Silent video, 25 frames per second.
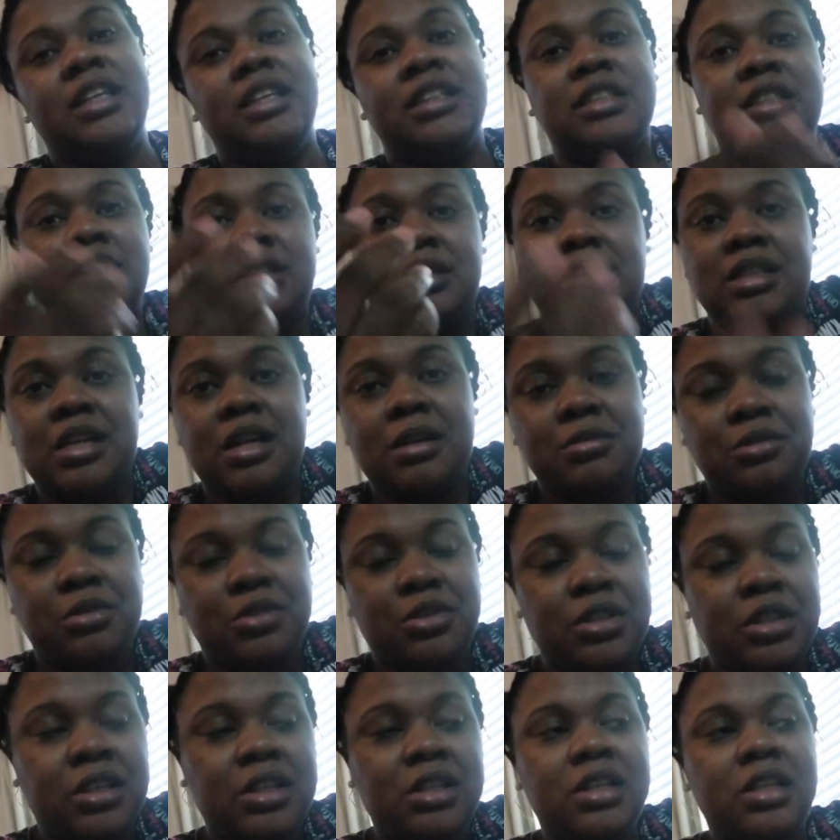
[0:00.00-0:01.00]
And then she stopped
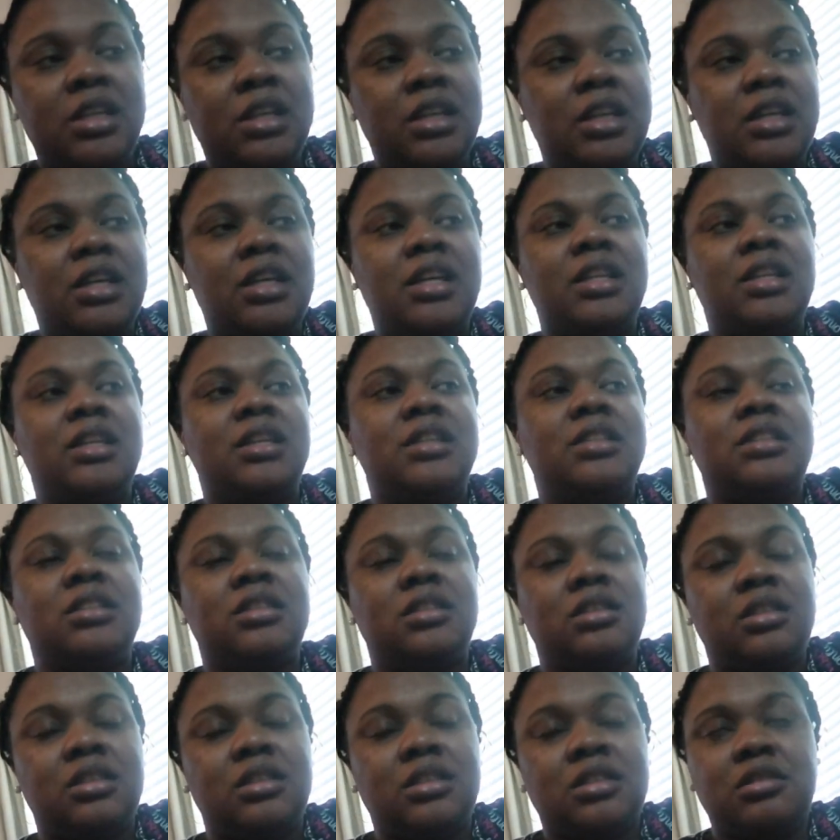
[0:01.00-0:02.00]
drinking it, and then
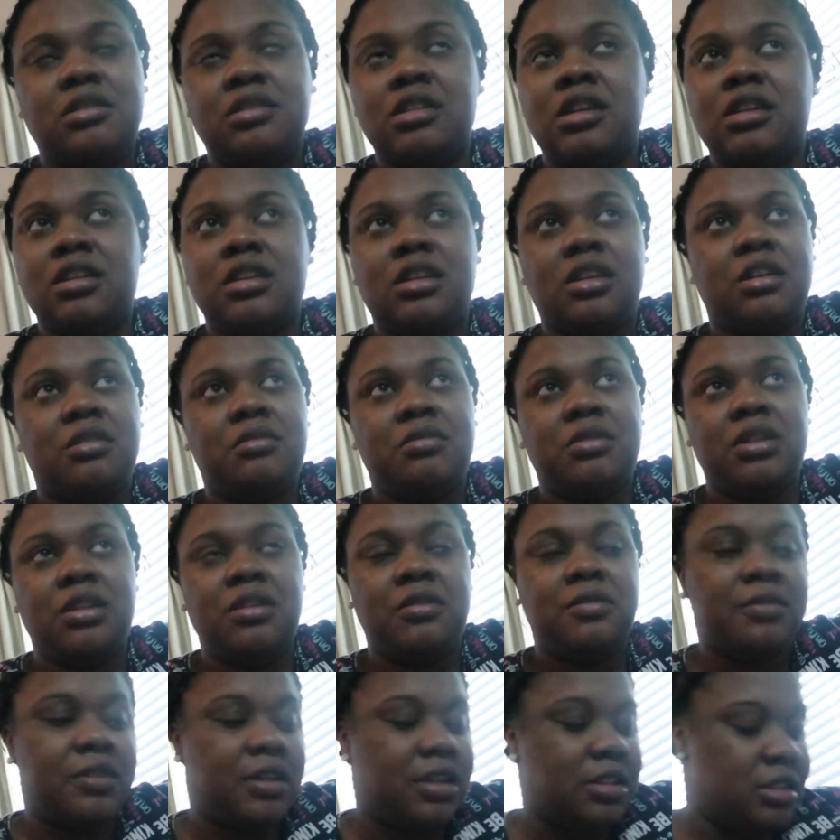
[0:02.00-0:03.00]
she just started to get
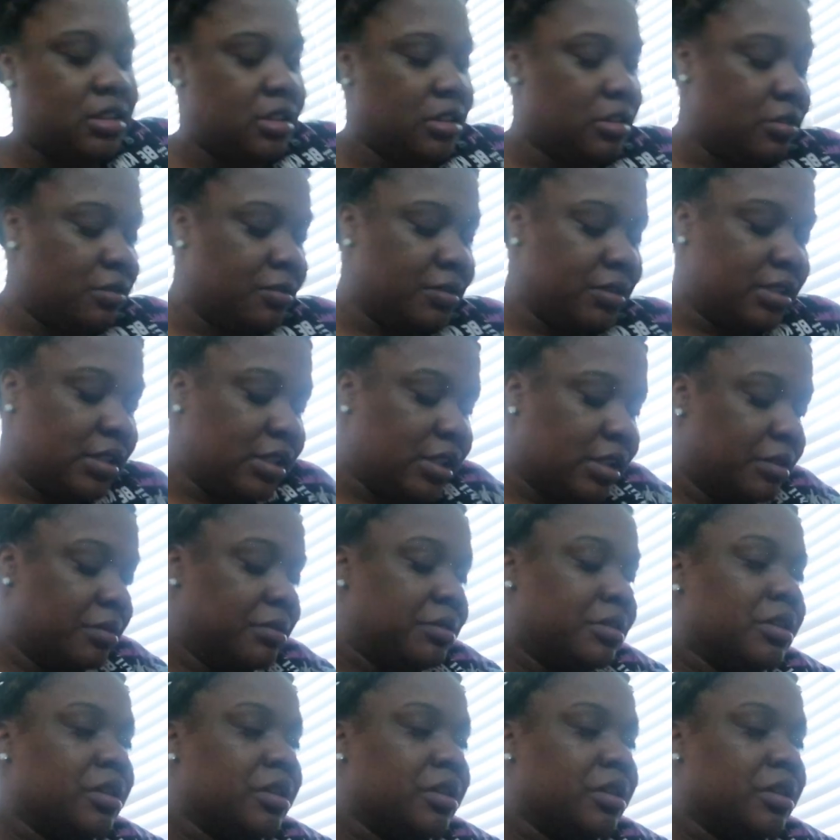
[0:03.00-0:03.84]
really fussy over time.